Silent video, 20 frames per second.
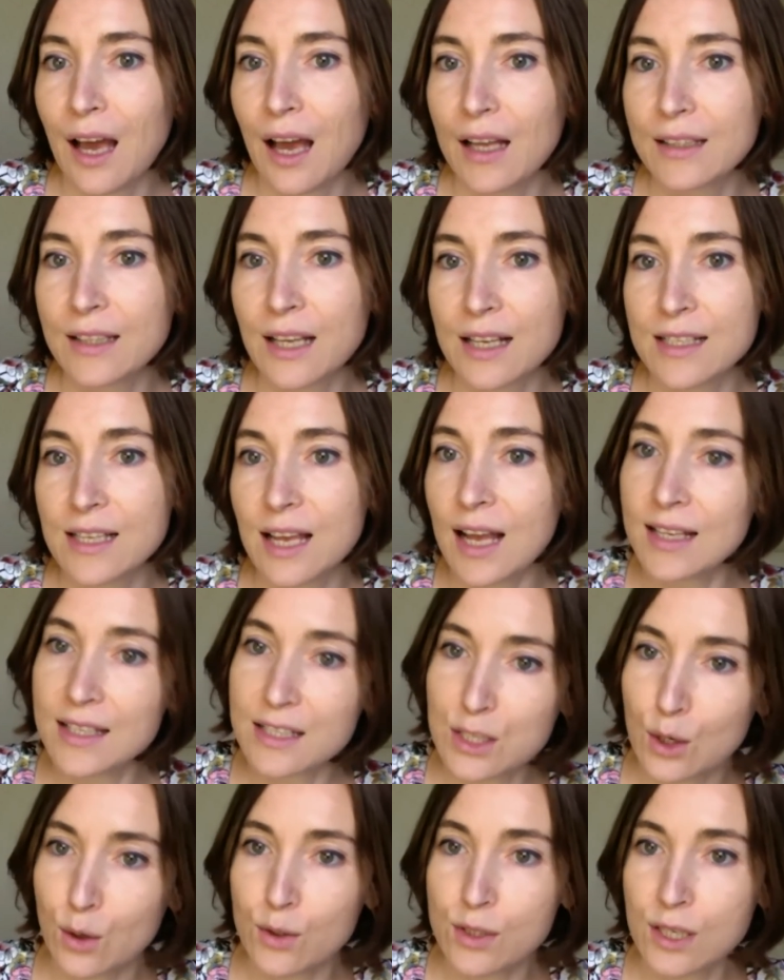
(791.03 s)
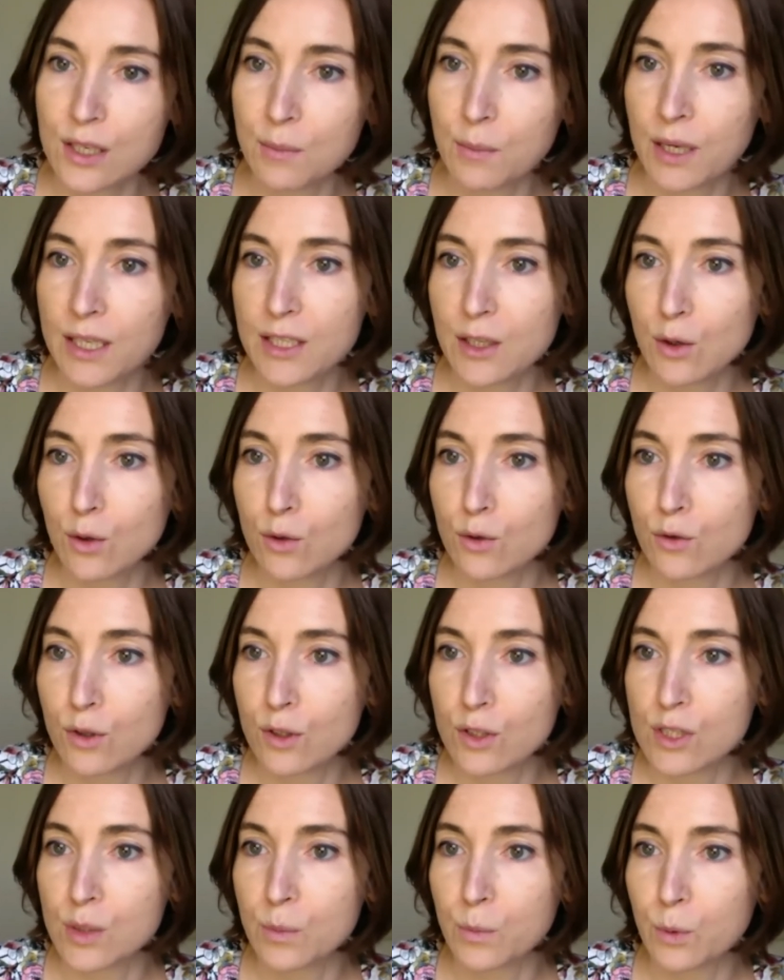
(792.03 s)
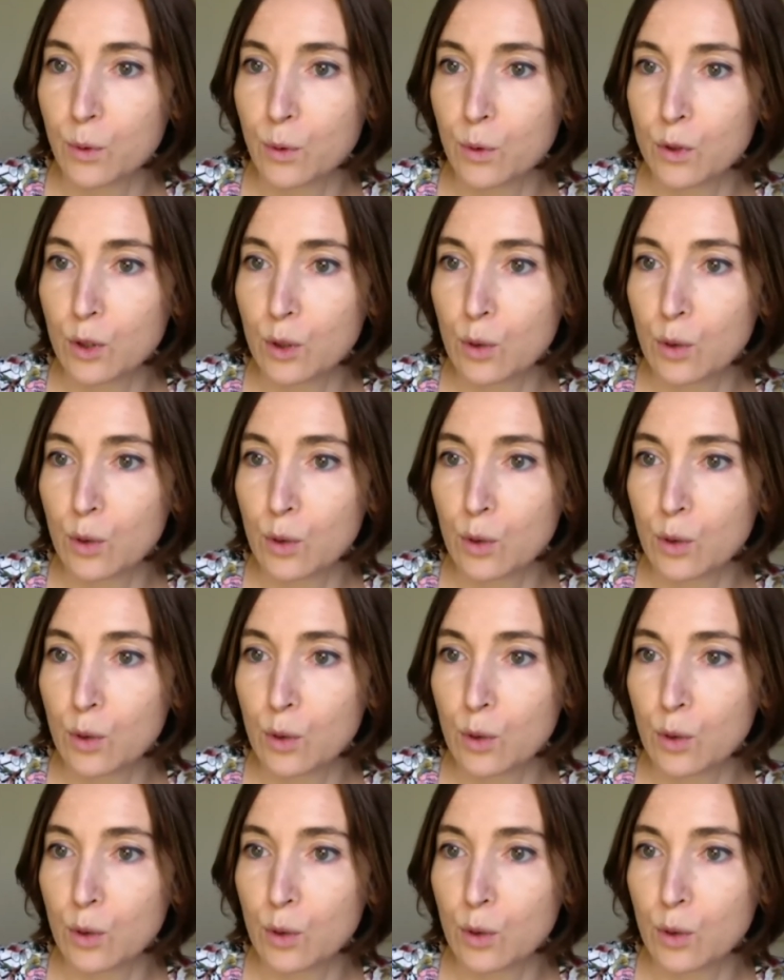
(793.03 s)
Does antioxidant and mitochondrial support